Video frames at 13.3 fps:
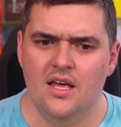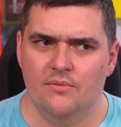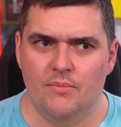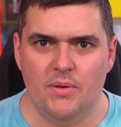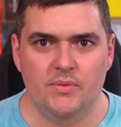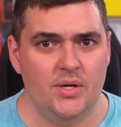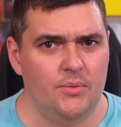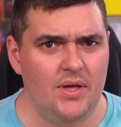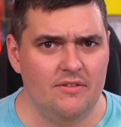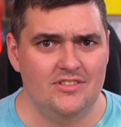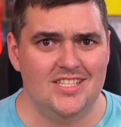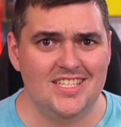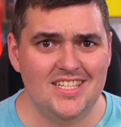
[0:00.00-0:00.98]
maybe that we
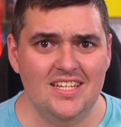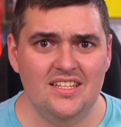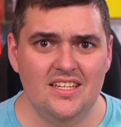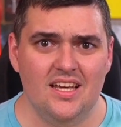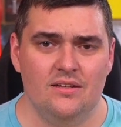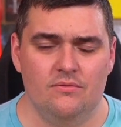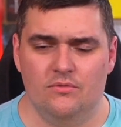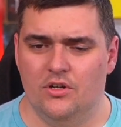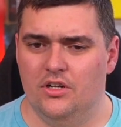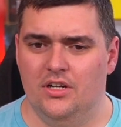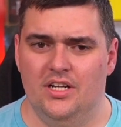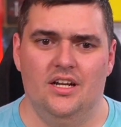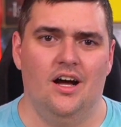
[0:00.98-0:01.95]
haven't seen yet,
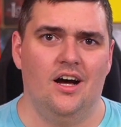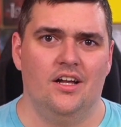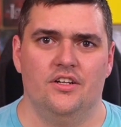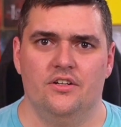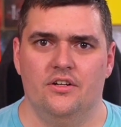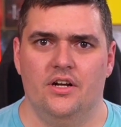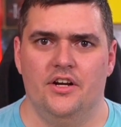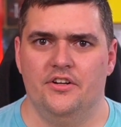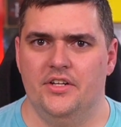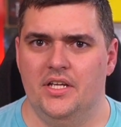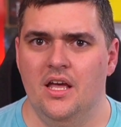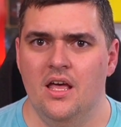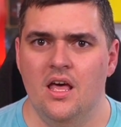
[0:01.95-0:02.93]
or an honorary